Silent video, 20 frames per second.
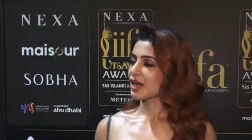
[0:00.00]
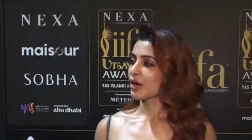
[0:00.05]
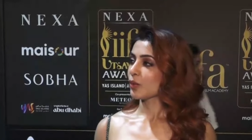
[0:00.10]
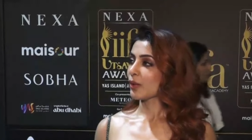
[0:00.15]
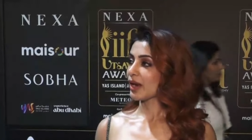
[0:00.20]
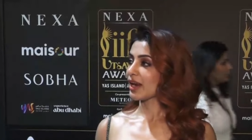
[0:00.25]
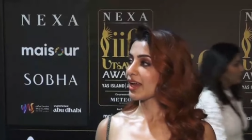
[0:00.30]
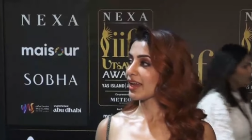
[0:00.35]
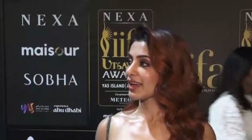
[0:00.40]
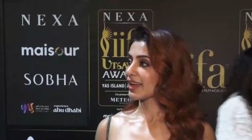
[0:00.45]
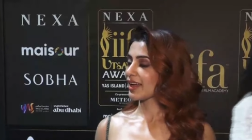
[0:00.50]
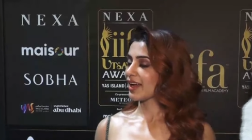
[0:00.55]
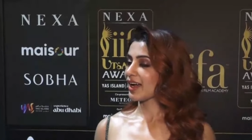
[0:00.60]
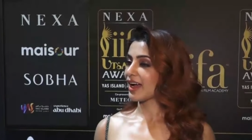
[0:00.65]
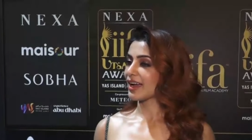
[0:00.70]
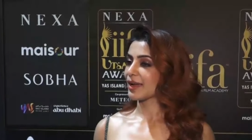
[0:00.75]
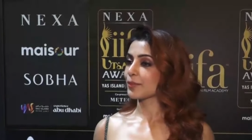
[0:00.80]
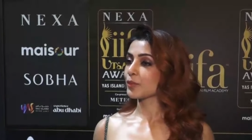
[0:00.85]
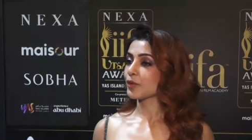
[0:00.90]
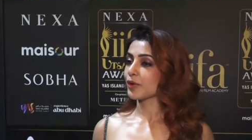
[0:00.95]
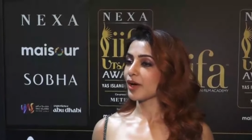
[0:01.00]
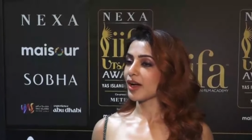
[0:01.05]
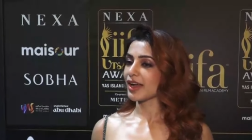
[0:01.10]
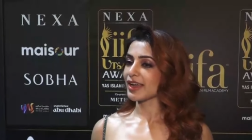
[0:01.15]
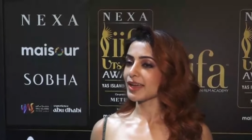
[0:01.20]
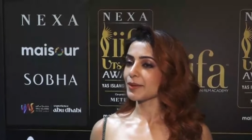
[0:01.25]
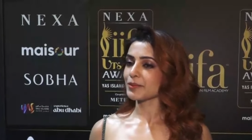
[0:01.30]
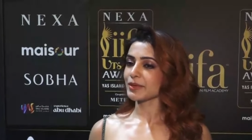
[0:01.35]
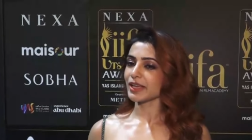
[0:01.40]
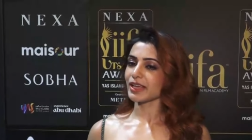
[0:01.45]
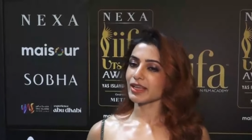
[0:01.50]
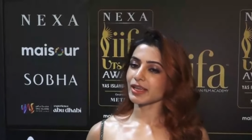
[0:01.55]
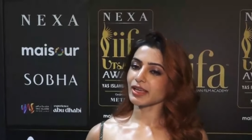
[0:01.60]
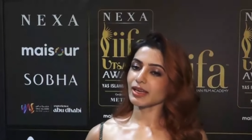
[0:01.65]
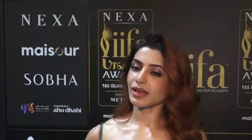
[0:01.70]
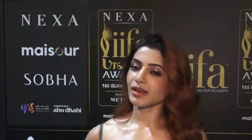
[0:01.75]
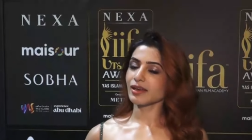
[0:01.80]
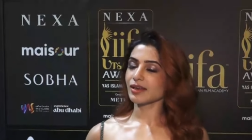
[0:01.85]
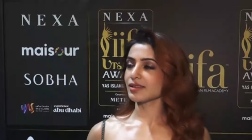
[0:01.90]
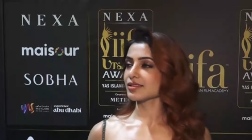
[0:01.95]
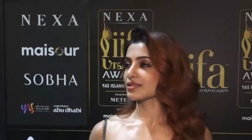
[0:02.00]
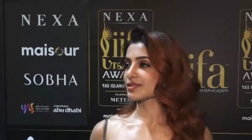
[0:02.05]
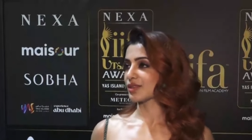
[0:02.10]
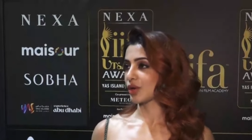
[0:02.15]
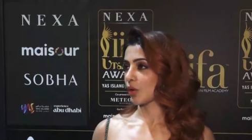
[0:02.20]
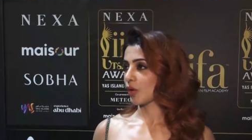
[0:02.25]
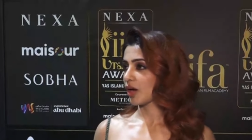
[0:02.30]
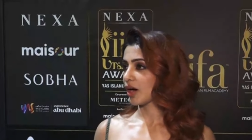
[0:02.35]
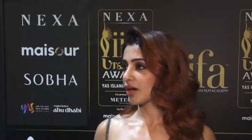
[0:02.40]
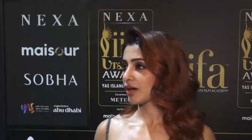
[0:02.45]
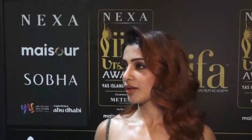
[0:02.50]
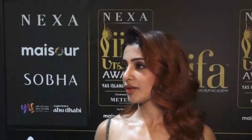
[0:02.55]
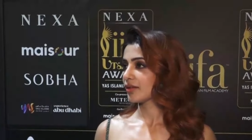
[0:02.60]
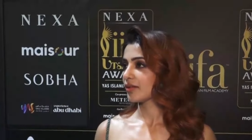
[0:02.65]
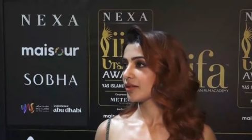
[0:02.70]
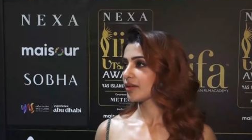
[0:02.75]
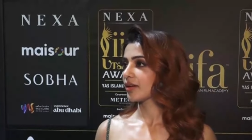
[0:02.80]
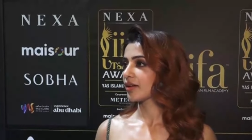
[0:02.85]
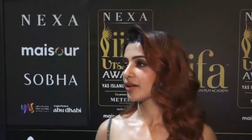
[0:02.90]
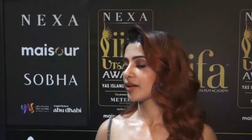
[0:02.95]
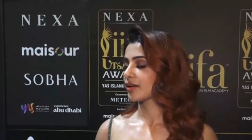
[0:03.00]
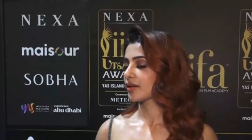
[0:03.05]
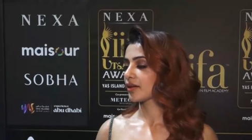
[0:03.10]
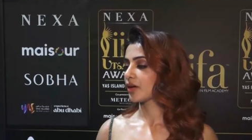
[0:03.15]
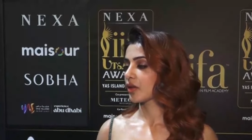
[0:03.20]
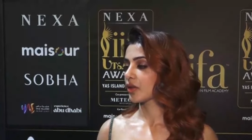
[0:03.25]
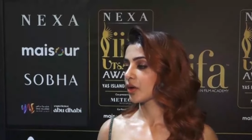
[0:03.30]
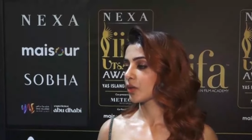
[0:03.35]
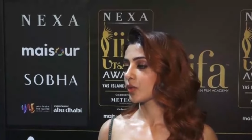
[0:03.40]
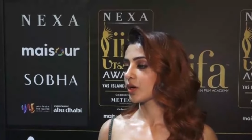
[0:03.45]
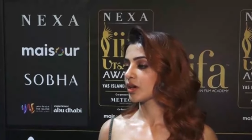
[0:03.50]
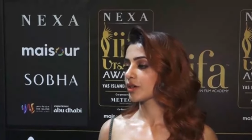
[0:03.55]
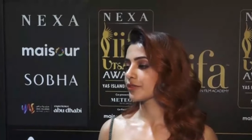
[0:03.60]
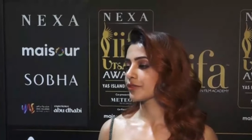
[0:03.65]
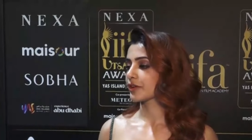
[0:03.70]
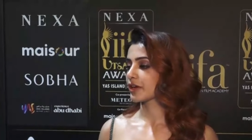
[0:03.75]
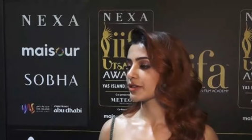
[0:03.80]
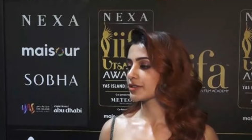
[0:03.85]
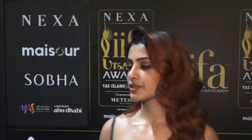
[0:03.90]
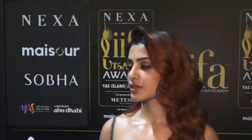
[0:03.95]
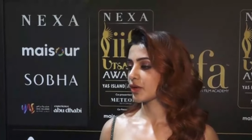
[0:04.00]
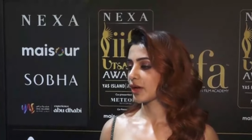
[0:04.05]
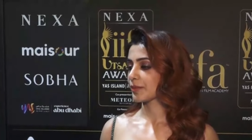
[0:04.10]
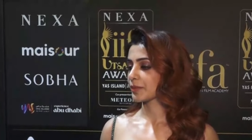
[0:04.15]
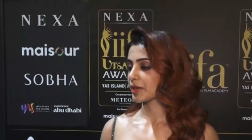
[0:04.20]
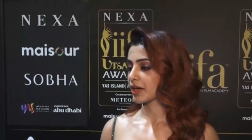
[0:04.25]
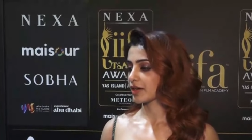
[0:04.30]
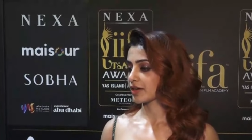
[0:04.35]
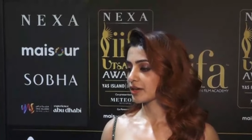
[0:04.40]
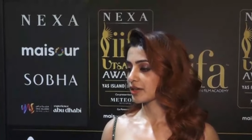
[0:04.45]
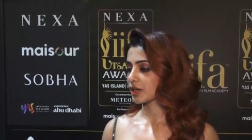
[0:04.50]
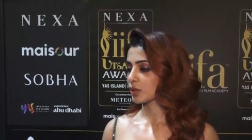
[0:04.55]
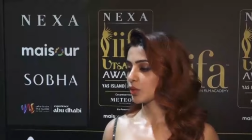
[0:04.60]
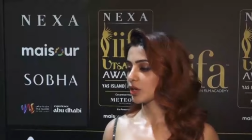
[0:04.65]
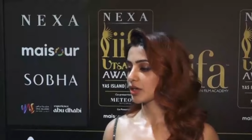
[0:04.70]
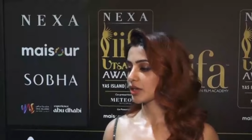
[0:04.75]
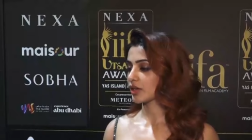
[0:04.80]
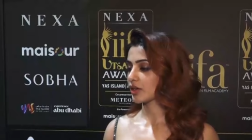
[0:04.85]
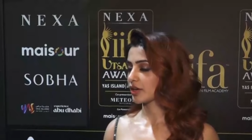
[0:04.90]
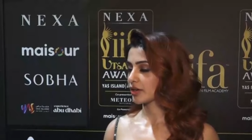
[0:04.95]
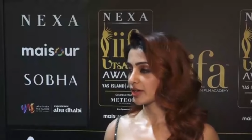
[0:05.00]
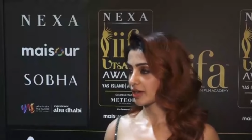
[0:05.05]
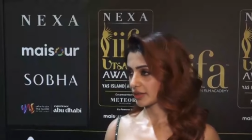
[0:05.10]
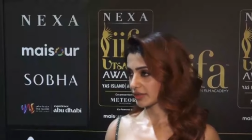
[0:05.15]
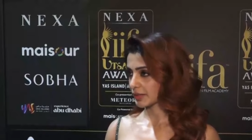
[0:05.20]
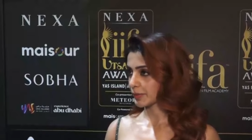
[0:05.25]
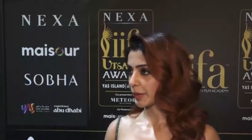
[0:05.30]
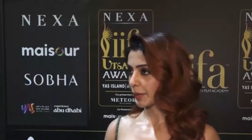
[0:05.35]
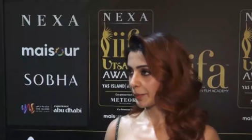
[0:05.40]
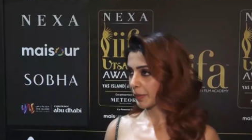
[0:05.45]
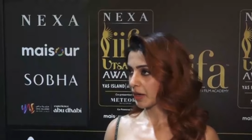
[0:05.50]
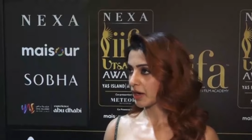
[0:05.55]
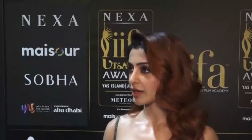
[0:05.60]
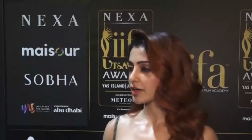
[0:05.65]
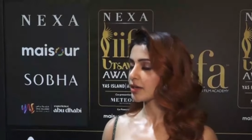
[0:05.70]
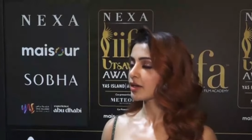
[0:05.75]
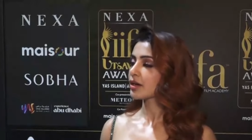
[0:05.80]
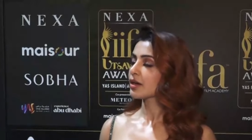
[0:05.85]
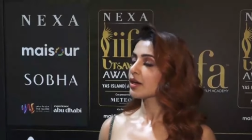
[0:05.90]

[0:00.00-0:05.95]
Well, I, I, am, I am taking it a little slower uh, on the work front, so I'm currently working on Raktabramhan